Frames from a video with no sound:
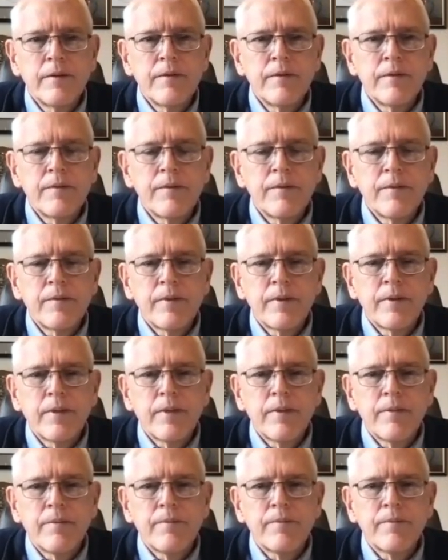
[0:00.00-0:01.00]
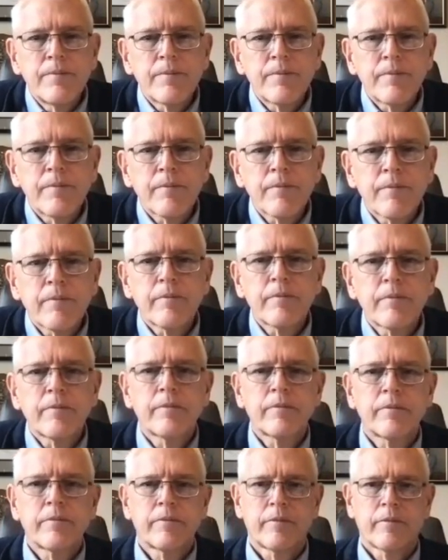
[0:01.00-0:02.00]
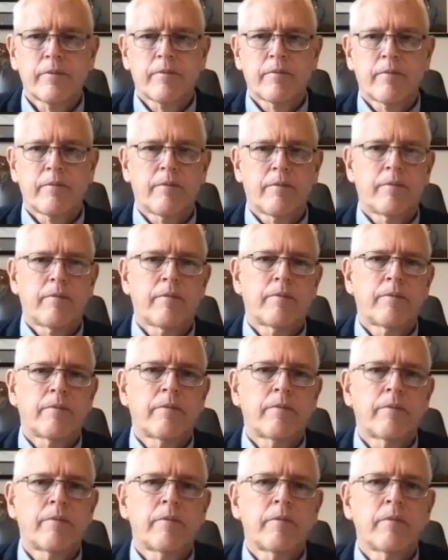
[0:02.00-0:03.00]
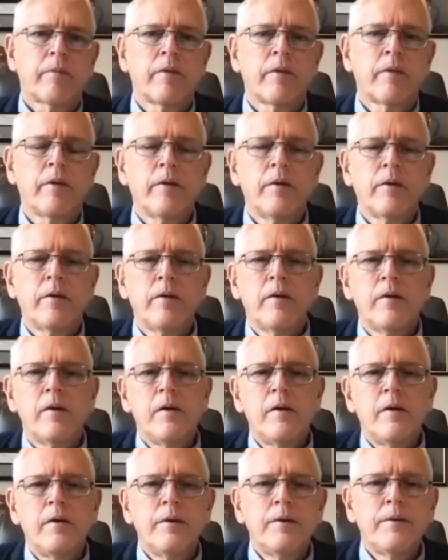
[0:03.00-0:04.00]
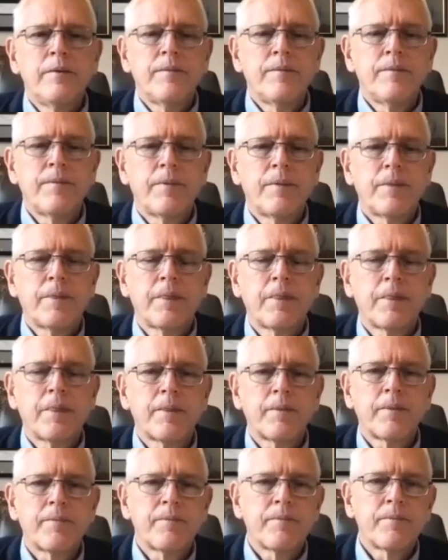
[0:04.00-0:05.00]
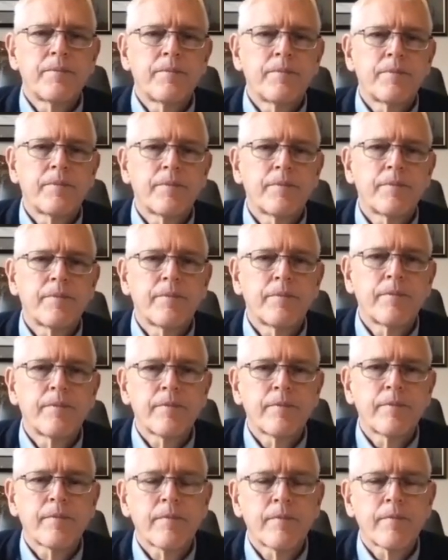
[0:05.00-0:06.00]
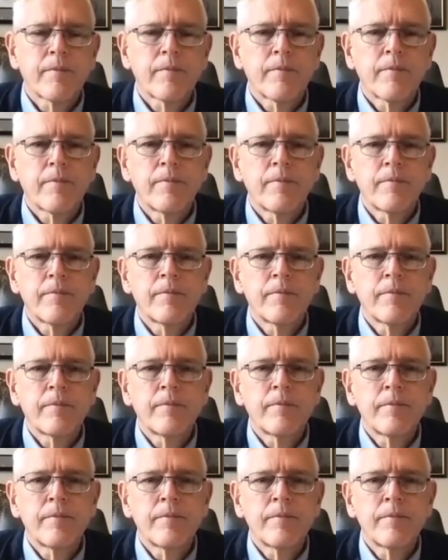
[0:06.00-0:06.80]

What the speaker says: This person isn't speaking.